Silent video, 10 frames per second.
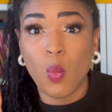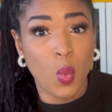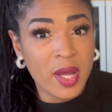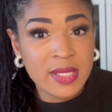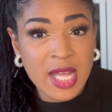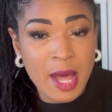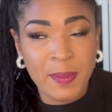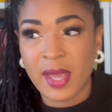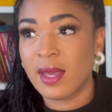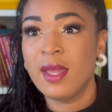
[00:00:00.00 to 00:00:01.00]
one
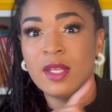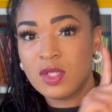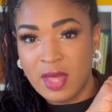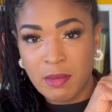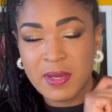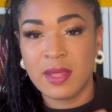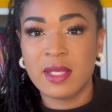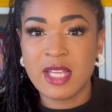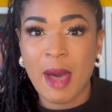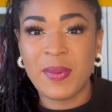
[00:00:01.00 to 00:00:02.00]
topic. So that would be at the
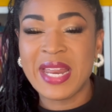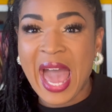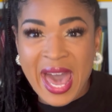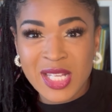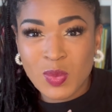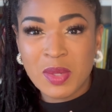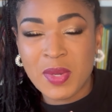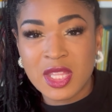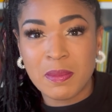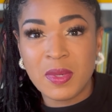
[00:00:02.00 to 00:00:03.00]
top. And as we
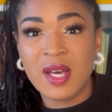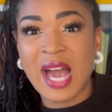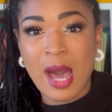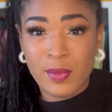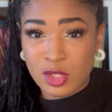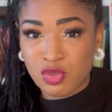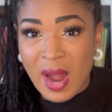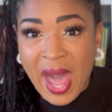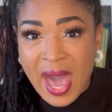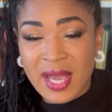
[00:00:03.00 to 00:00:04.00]
read the book, I would
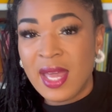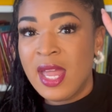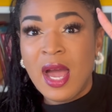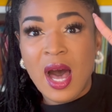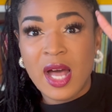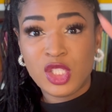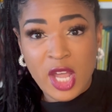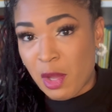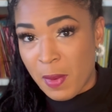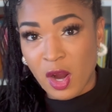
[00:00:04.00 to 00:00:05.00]
drag uh,
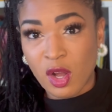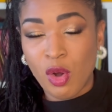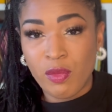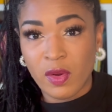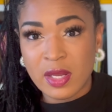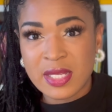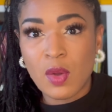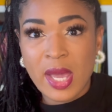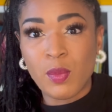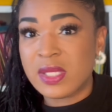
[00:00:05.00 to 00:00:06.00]
check mark over and say,
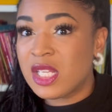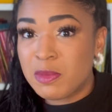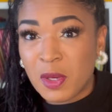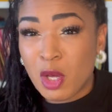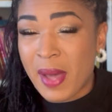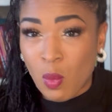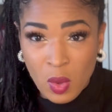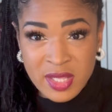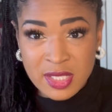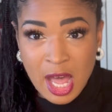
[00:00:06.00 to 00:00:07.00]
okay, was this book about
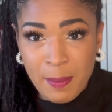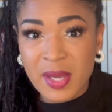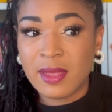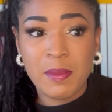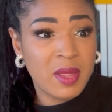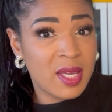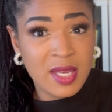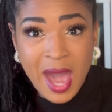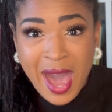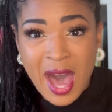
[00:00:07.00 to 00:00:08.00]
one topic? And they'd be like,
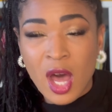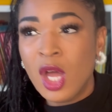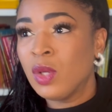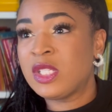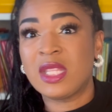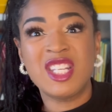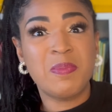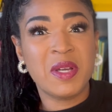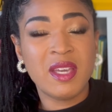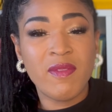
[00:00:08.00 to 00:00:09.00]
yeah. Did this
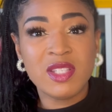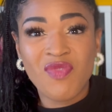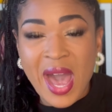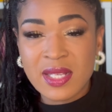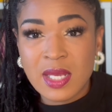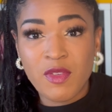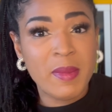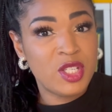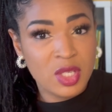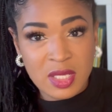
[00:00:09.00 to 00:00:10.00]
book give us facts and
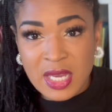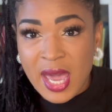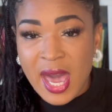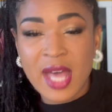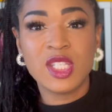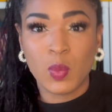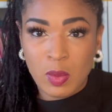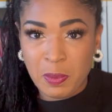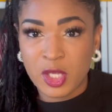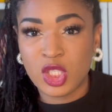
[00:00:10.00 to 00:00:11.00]
information? Yeah. And so we would
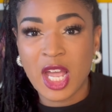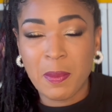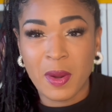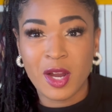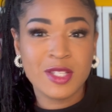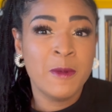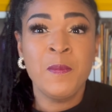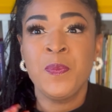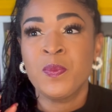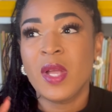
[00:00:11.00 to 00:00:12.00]
put check marks.
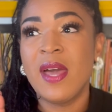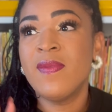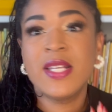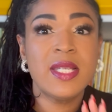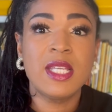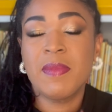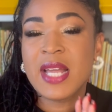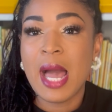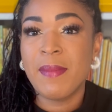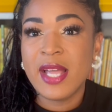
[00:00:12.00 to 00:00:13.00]
And this is something
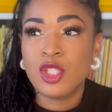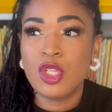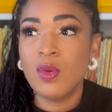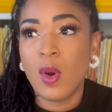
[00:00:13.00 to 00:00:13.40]
I might do